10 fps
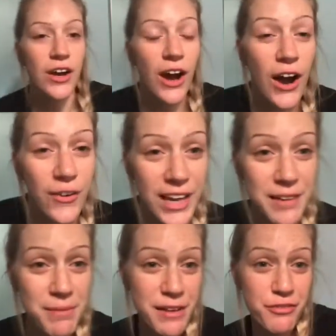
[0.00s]
Okay,
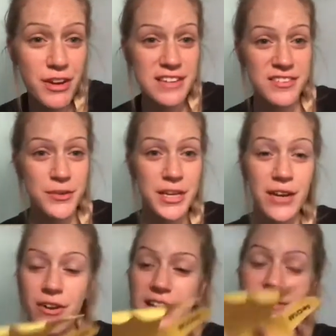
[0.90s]
my friends, so
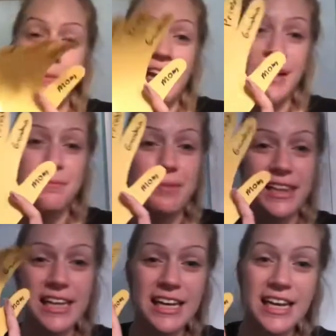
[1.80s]
here is my
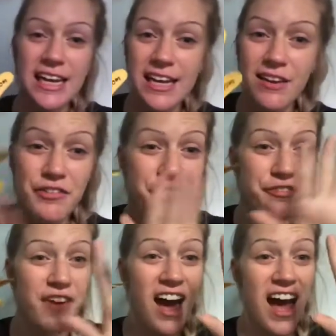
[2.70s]
completed
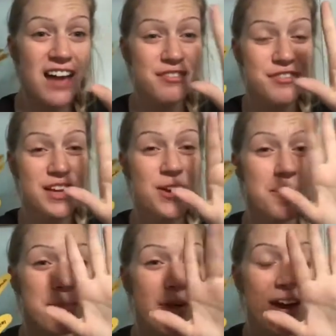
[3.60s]
5-finger
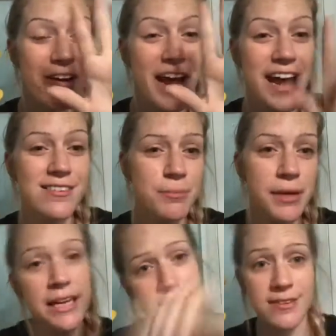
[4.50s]
prayer hands,
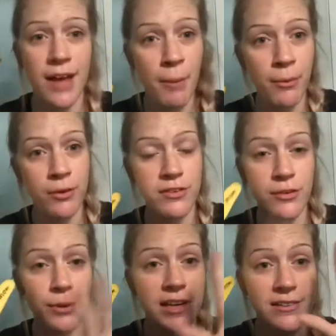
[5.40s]
but it's doubled,
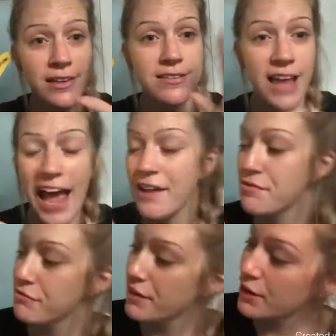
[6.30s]
so it is a
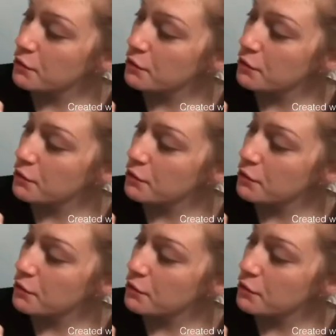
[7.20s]
10-finger